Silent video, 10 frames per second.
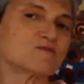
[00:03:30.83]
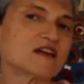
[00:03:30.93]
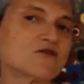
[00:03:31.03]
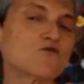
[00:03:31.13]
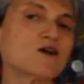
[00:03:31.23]

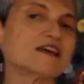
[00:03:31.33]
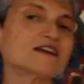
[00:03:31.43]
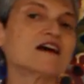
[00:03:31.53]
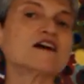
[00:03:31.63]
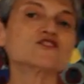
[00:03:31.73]
being
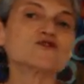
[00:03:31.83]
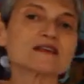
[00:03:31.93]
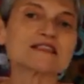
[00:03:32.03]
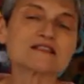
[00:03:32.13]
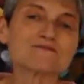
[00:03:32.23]
willing to
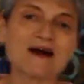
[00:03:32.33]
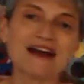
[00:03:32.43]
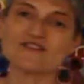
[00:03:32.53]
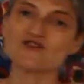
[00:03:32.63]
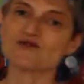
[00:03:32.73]

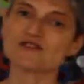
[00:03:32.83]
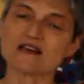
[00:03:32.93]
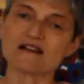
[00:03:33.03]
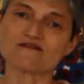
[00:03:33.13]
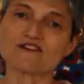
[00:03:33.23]
expand
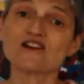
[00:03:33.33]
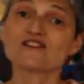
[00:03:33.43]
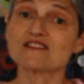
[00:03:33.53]
yourself,